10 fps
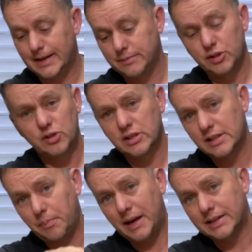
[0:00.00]
Using the
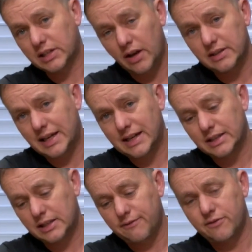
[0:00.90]
pads going down the
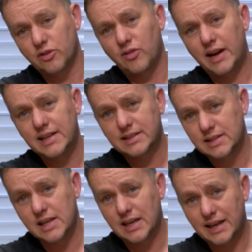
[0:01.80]
different grades,
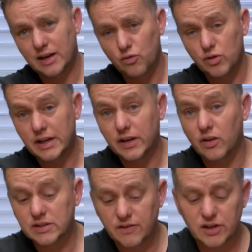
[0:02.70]
you can get a really
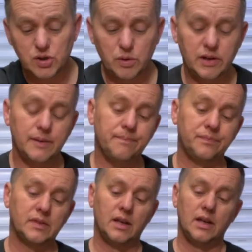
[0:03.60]
nice finish with it.
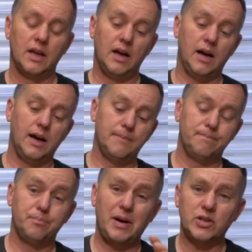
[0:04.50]

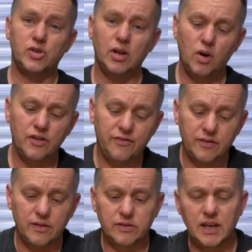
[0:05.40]
Battery
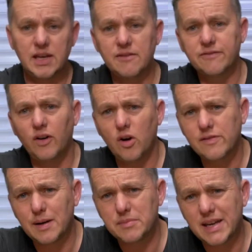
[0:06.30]
life, the 5
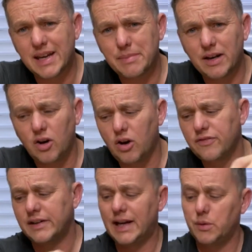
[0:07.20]
amp you get about half
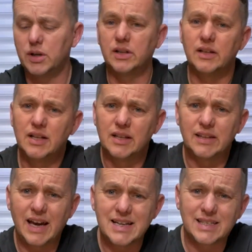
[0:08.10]
an hour.
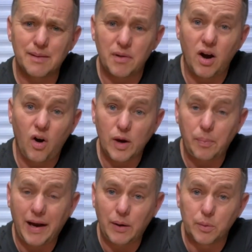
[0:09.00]
The 8 amp high
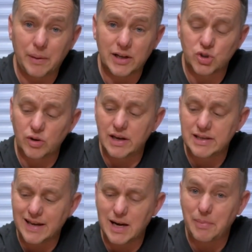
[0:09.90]
power battery, you
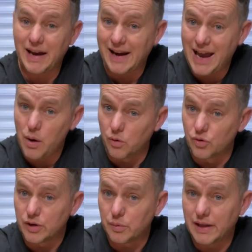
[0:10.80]
get about an hour
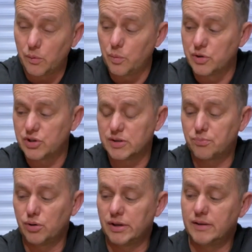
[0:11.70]
running with that one, which is
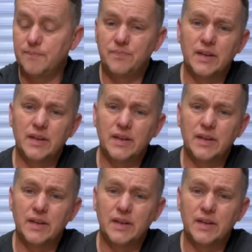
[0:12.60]
brilliant.